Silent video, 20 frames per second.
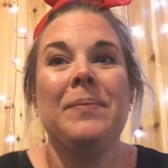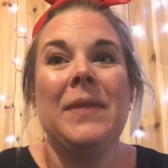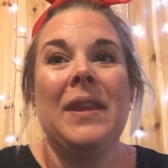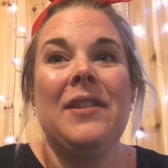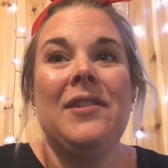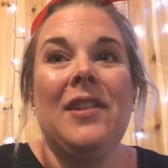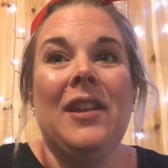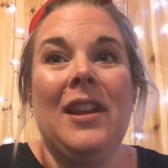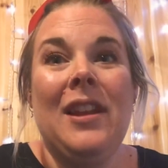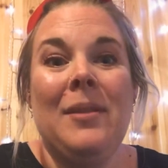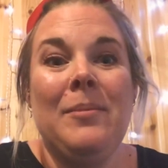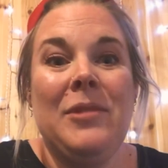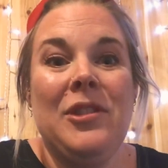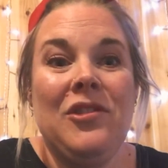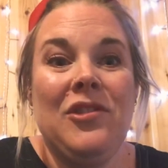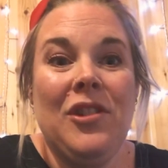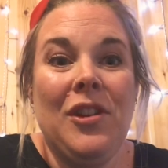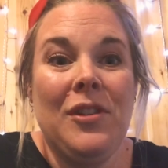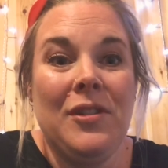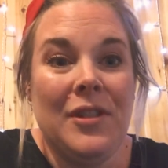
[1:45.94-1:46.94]
So let me
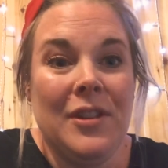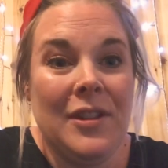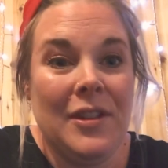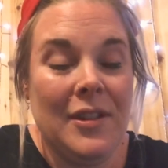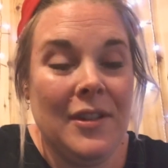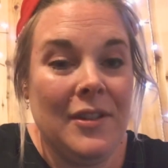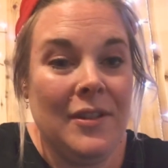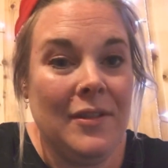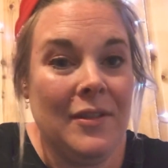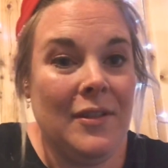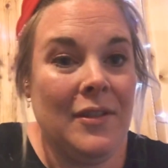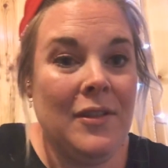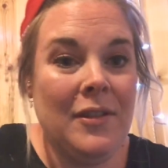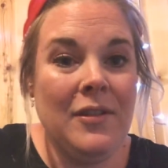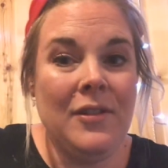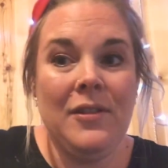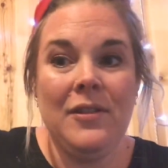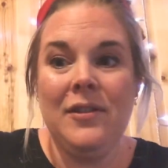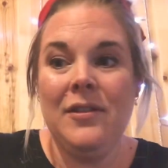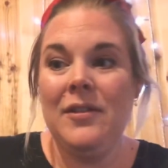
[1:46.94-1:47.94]
show you
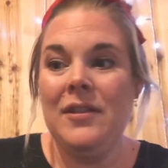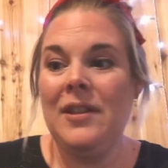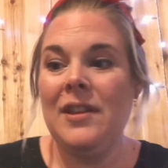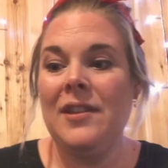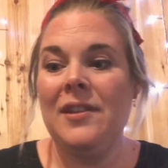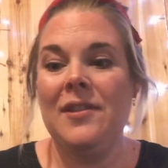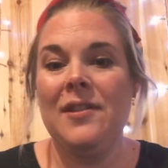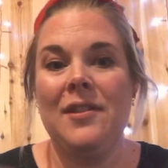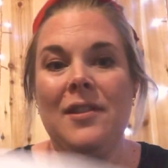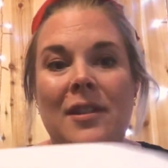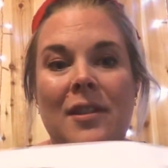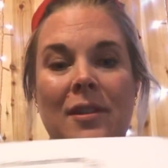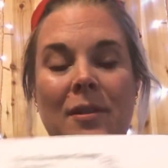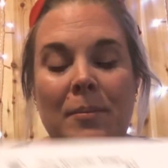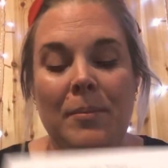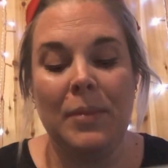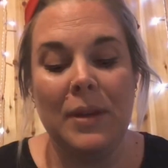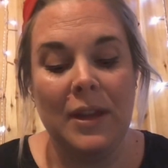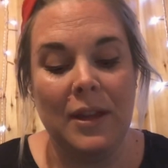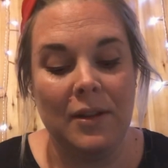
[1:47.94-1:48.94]
on this
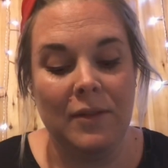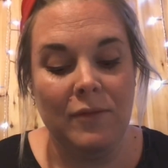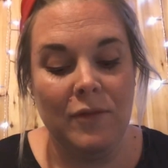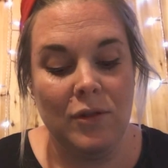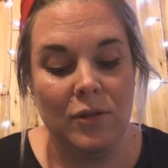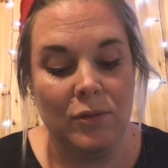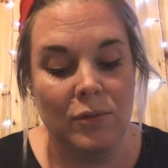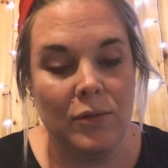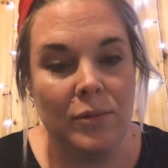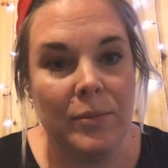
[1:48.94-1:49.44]
beginner recorder